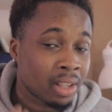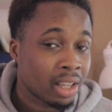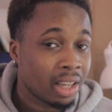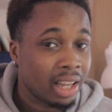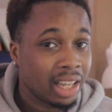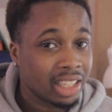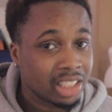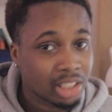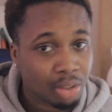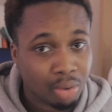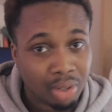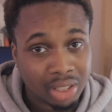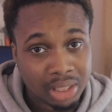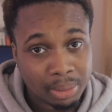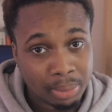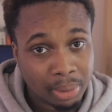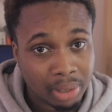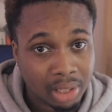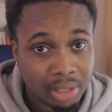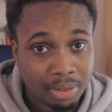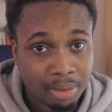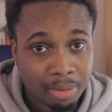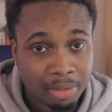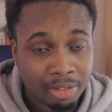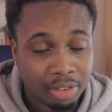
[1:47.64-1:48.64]
it's a recipe
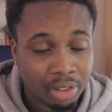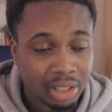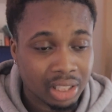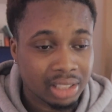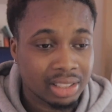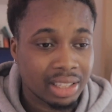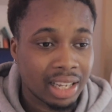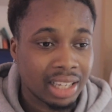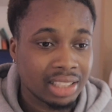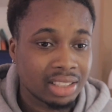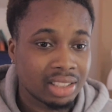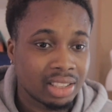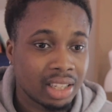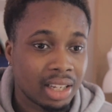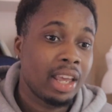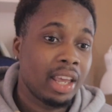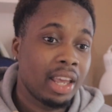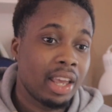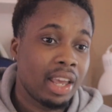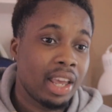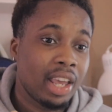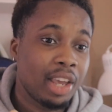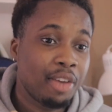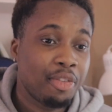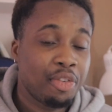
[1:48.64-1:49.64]
for disaster.
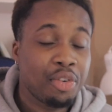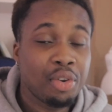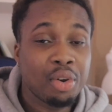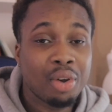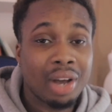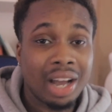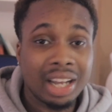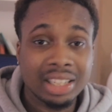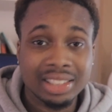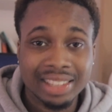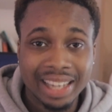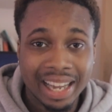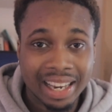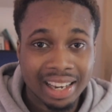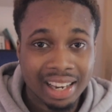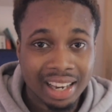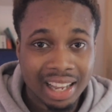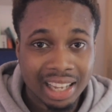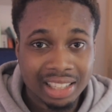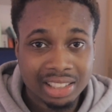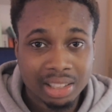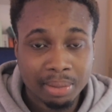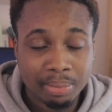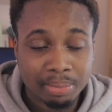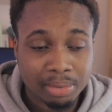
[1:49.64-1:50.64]
If you know how to
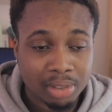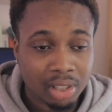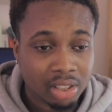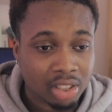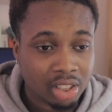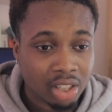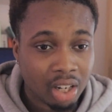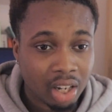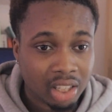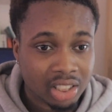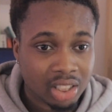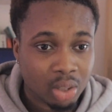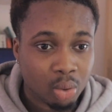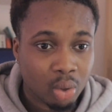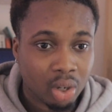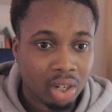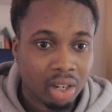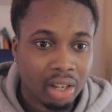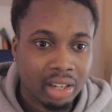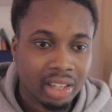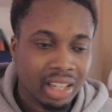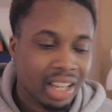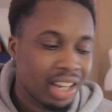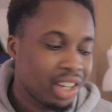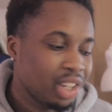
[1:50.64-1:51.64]
analyze the charts and
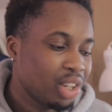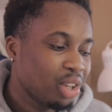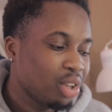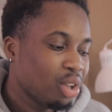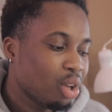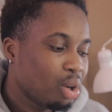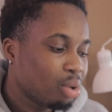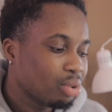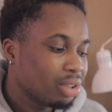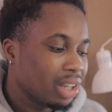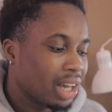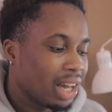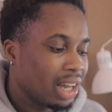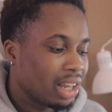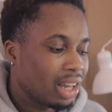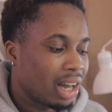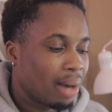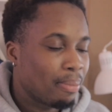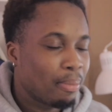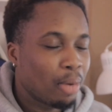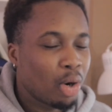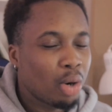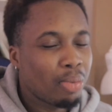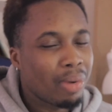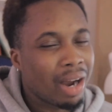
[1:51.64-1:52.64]
whatnot, then you know that a
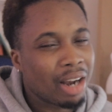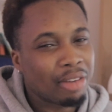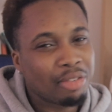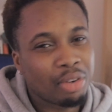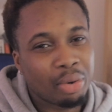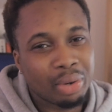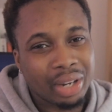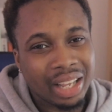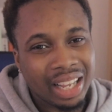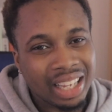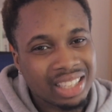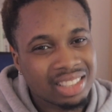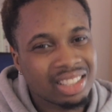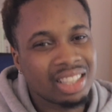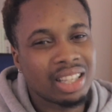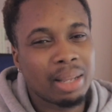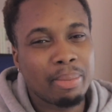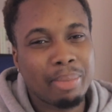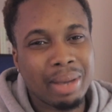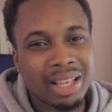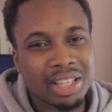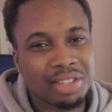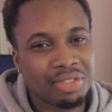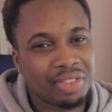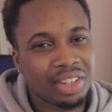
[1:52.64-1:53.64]
mobile phone isn't the
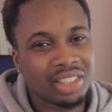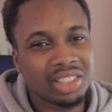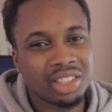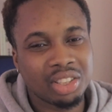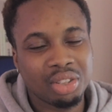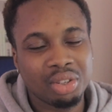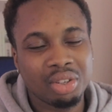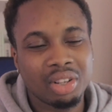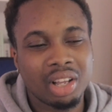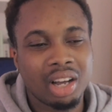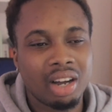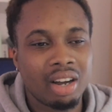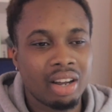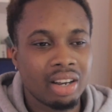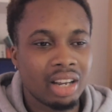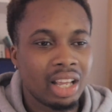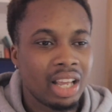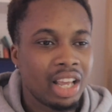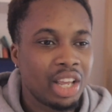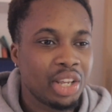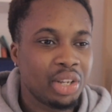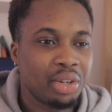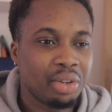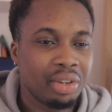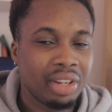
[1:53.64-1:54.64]
best thing to do that on.
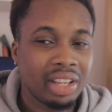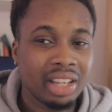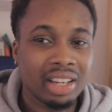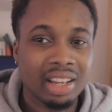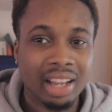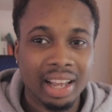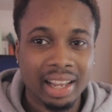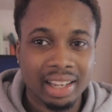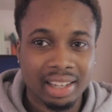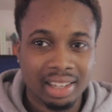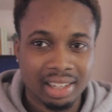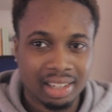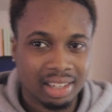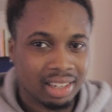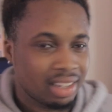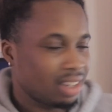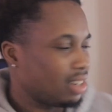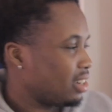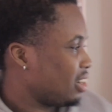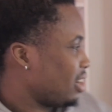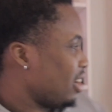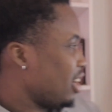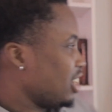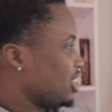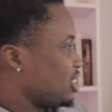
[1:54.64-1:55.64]
You need like
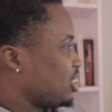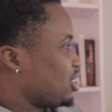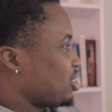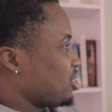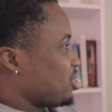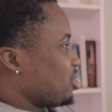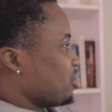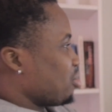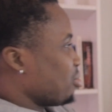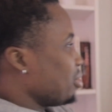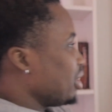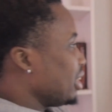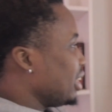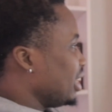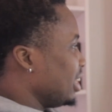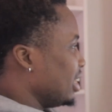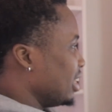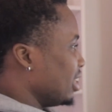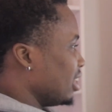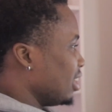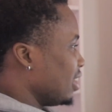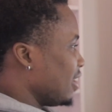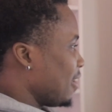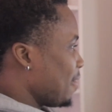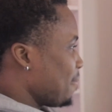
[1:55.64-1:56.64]
a
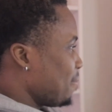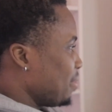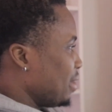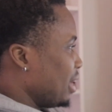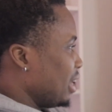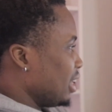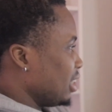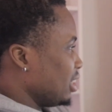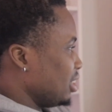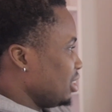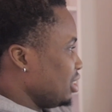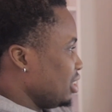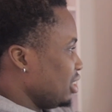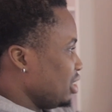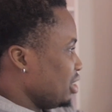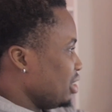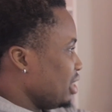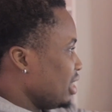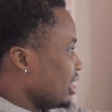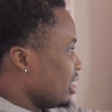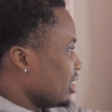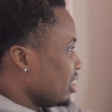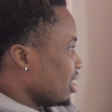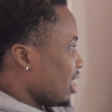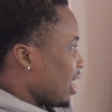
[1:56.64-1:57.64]
screen, like you
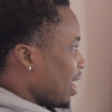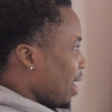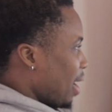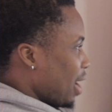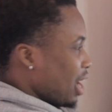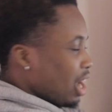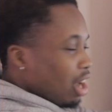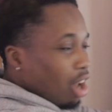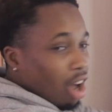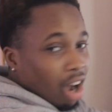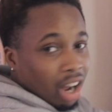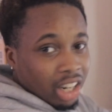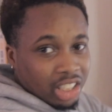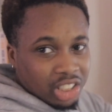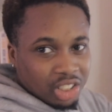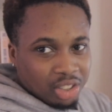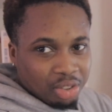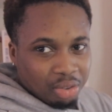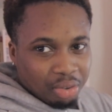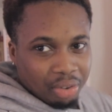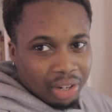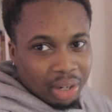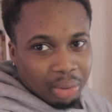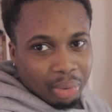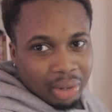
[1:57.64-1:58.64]
need a large
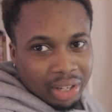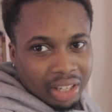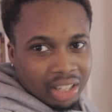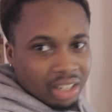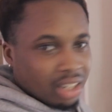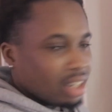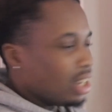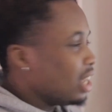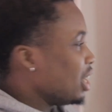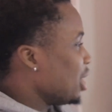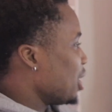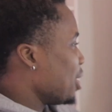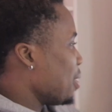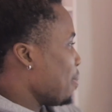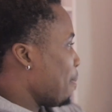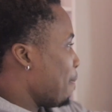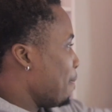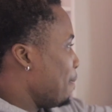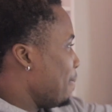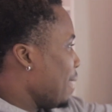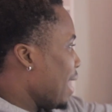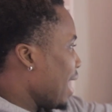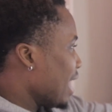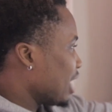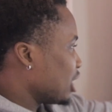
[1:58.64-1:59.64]
screen where you can
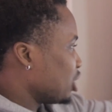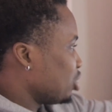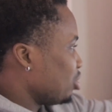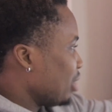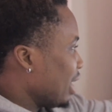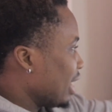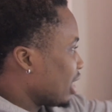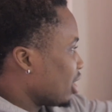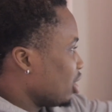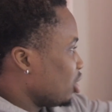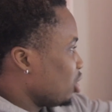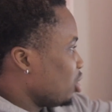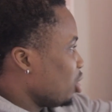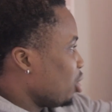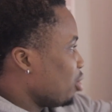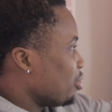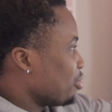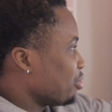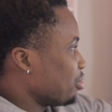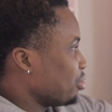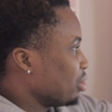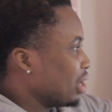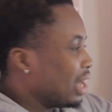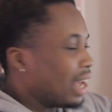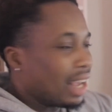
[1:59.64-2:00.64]
backtrack and go
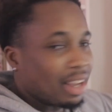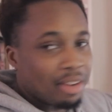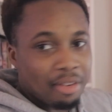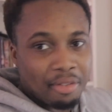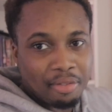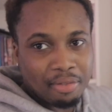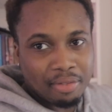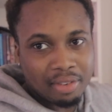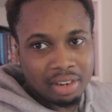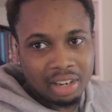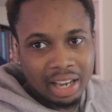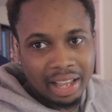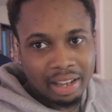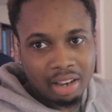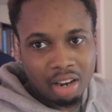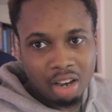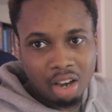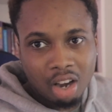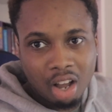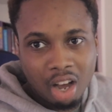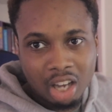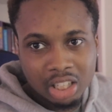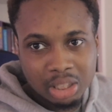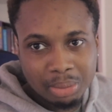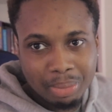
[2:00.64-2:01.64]
through like a
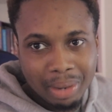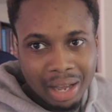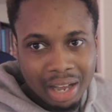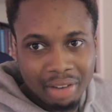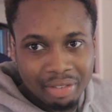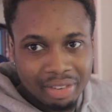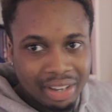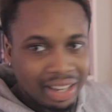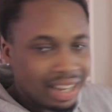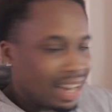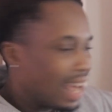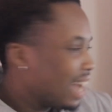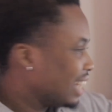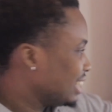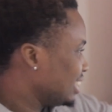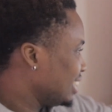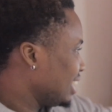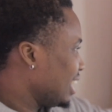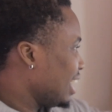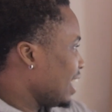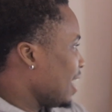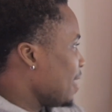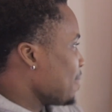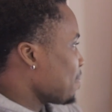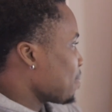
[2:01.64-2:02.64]
large amount of
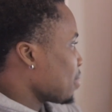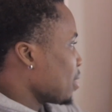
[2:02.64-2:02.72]
data,